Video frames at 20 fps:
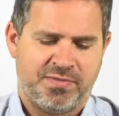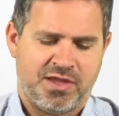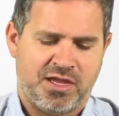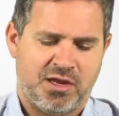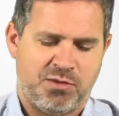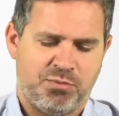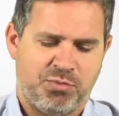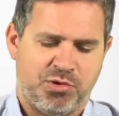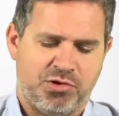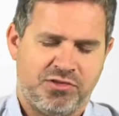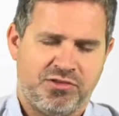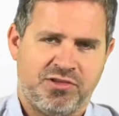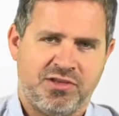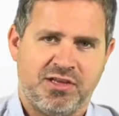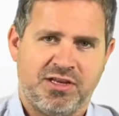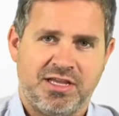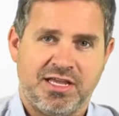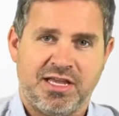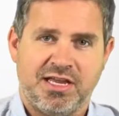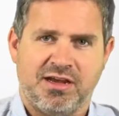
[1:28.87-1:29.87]
It puts
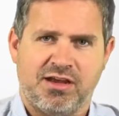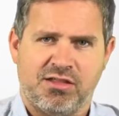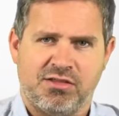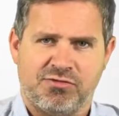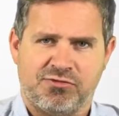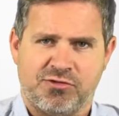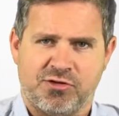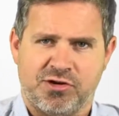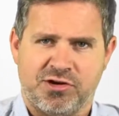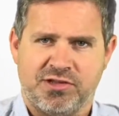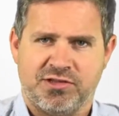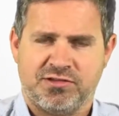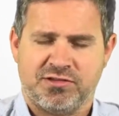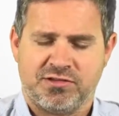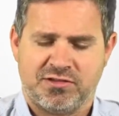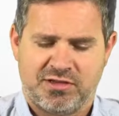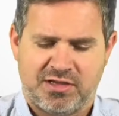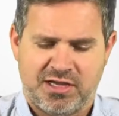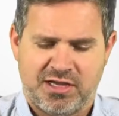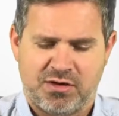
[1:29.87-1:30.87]
it into the
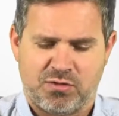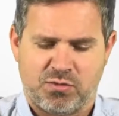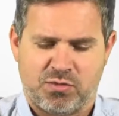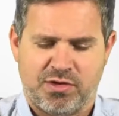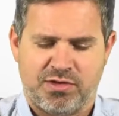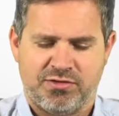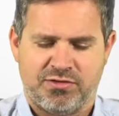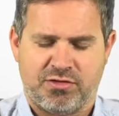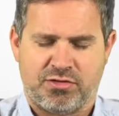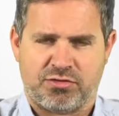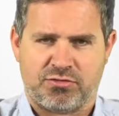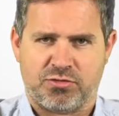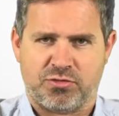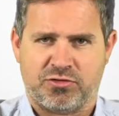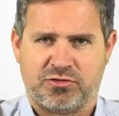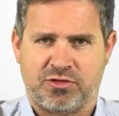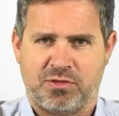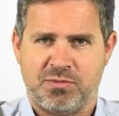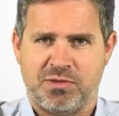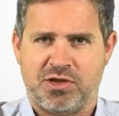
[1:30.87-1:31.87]
furnace. It runs it through
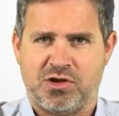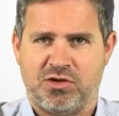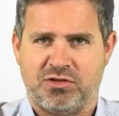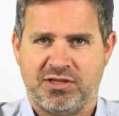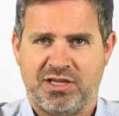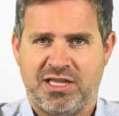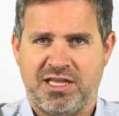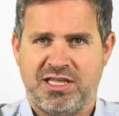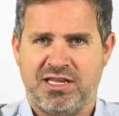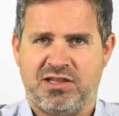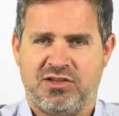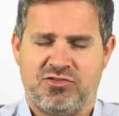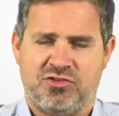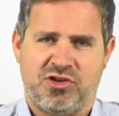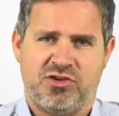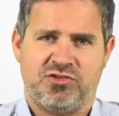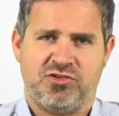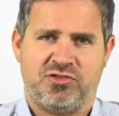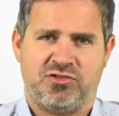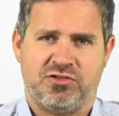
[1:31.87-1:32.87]
something called a heat exchanger.